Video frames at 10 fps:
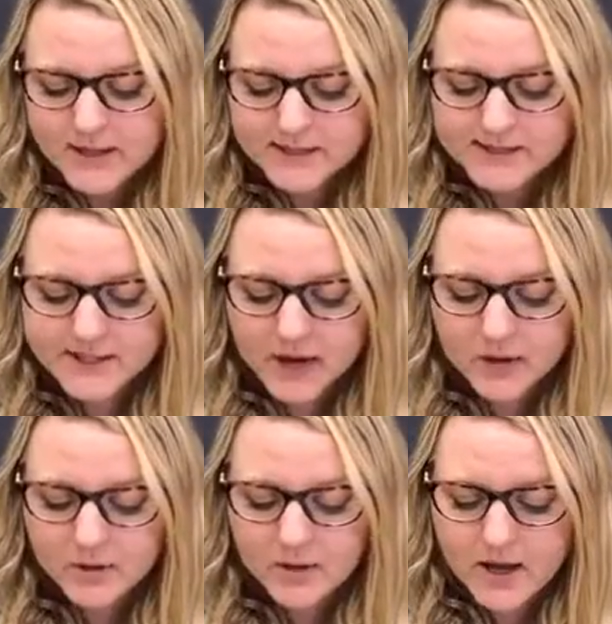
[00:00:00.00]

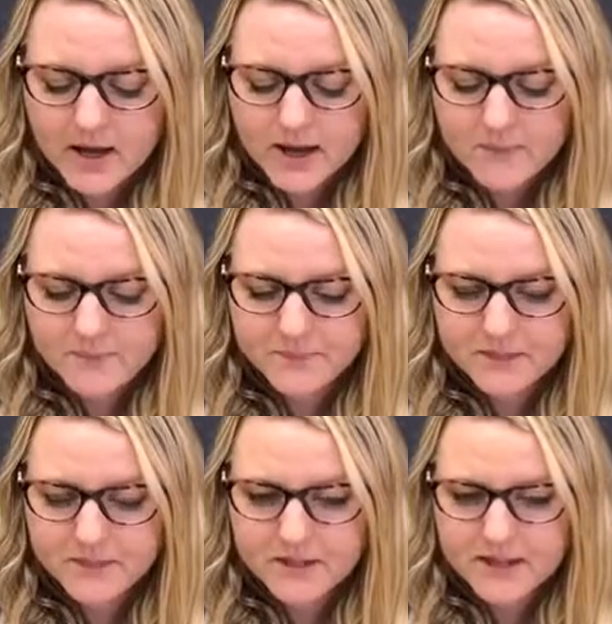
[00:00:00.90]
So
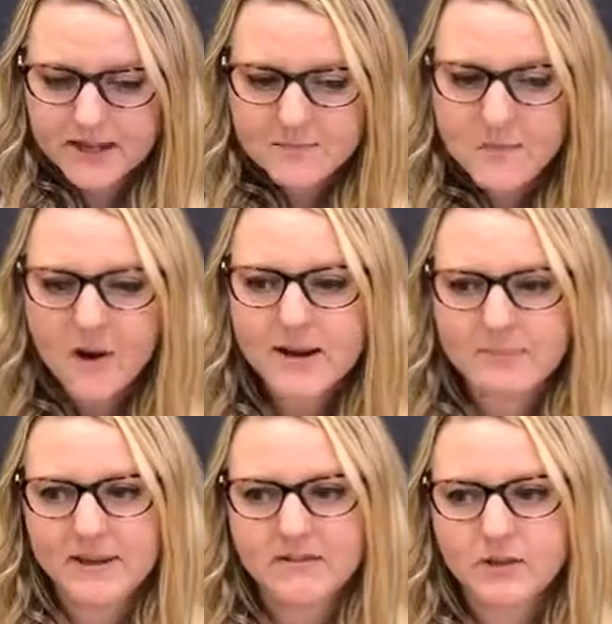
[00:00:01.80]
it might
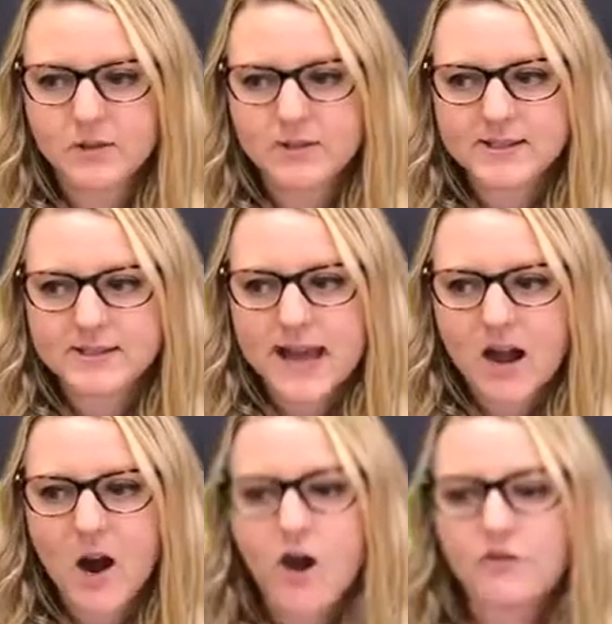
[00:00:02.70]
be that you
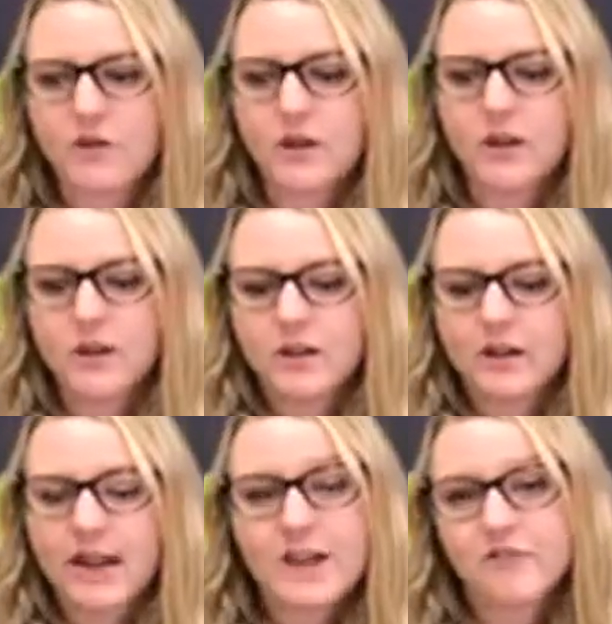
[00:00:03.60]
set over
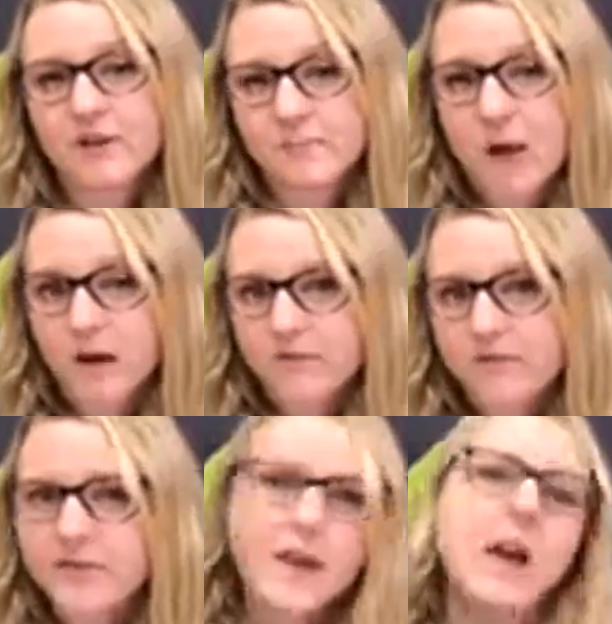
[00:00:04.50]
every
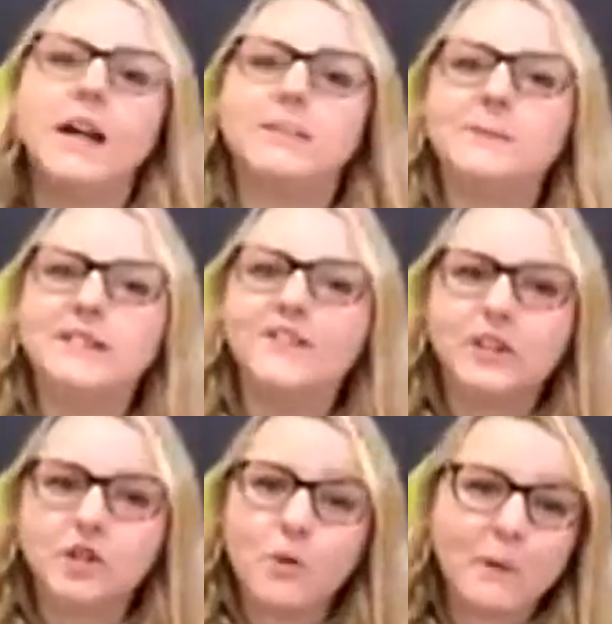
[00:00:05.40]
month a
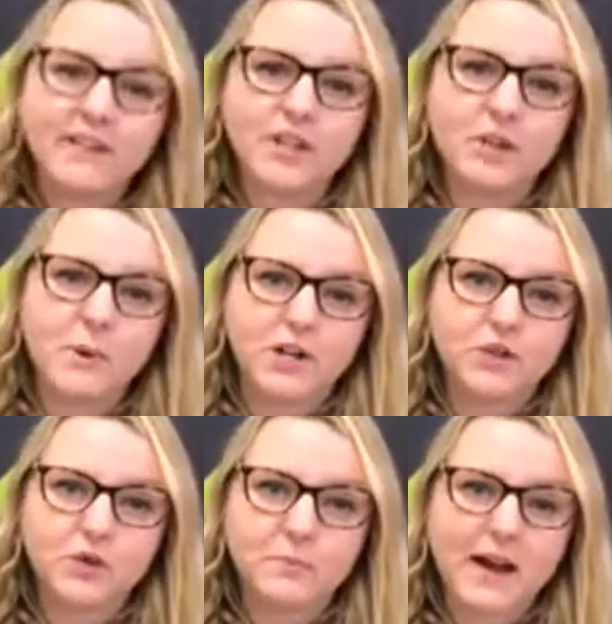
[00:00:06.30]
specific topic that you might
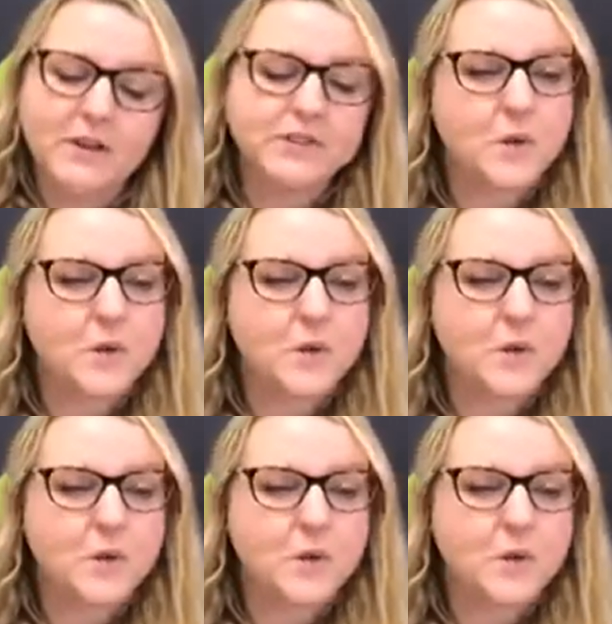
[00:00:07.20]
talk about.